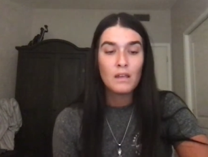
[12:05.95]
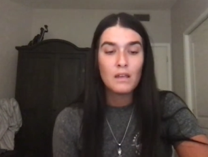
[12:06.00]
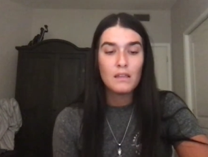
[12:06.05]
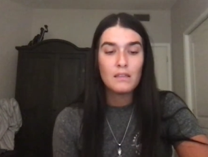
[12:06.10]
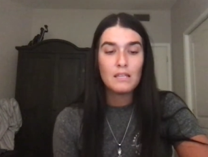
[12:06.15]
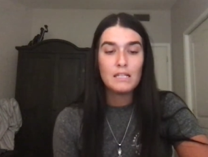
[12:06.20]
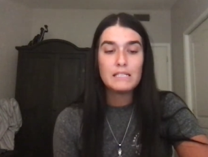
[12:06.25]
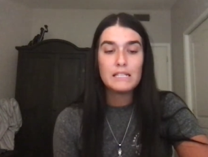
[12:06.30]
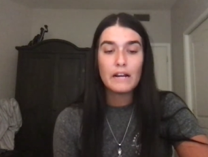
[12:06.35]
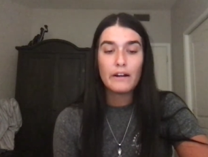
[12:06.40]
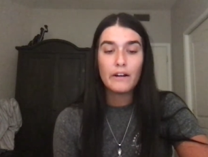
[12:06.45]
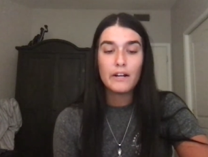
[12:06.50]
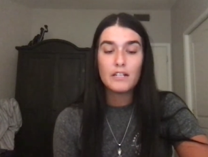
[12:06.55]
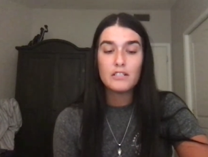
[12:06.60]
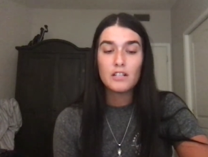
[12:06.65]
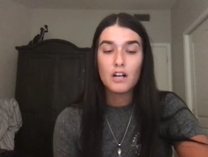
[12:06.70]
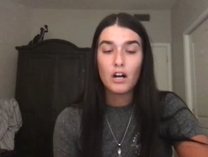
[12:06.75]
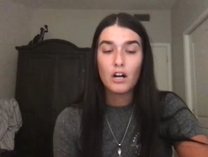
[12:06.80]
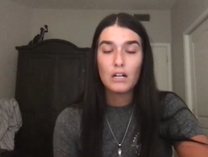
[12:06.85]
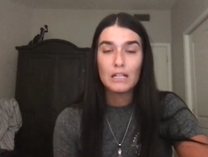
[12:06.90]
These areas
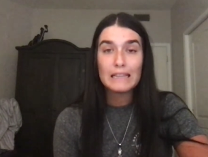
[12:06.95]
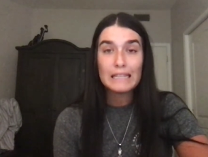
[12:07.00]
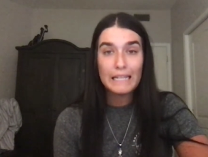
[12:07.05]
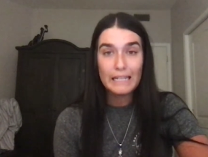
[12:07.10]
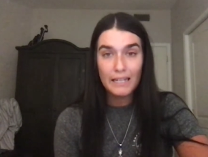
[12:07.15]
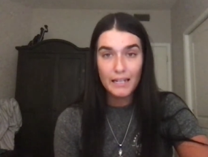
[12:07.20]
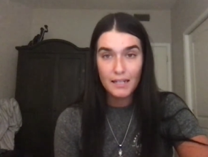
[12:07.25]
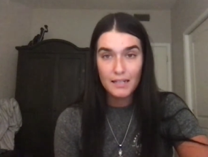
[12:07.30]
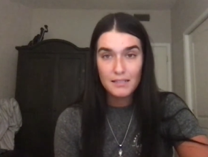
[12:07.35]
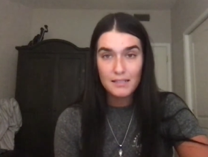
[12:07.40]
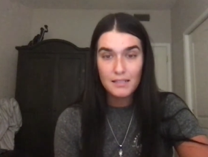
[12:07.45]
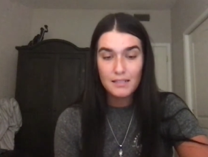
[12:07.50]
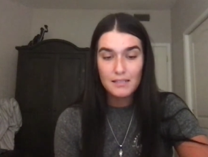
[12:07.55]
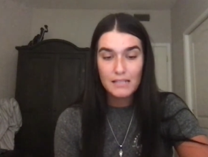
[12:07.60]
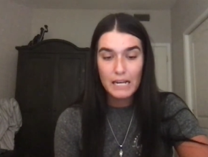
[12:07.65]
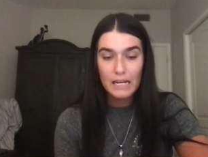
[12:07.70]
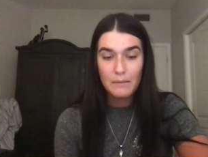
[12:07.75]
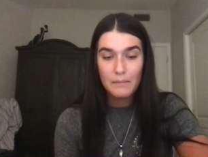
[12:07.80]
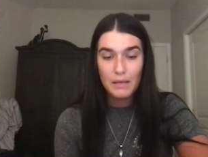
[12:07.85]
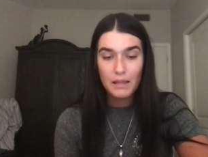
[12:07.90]
are leading in
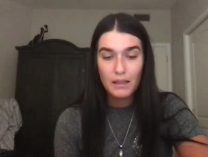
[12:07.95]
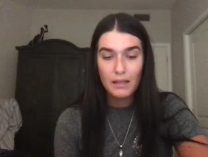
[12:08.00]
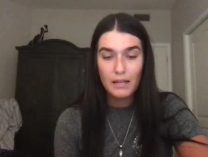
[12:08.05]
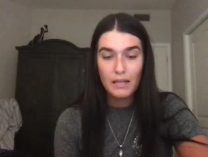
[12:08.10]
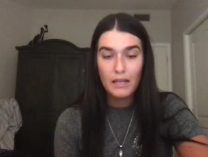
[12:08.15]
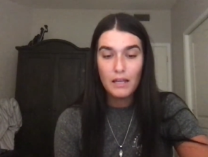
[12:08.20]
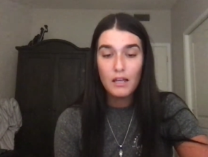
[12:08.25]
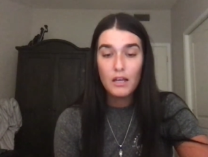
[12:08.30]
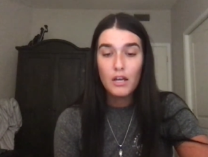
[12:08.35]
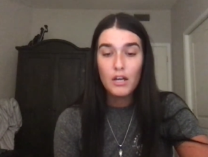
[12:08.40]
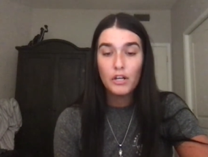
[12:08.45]
sustainability,